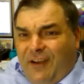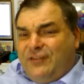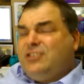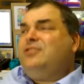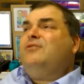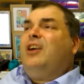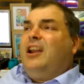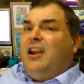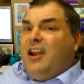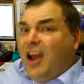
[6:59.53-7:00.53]
I've still
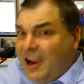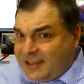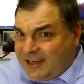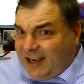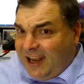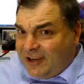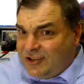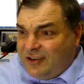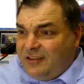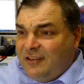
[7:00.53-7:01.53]
got a nice
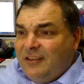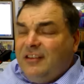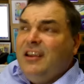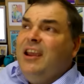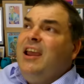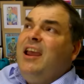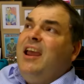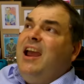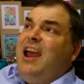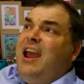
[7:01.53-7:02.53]
collection,
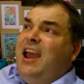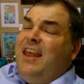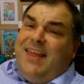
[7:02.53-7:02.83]
and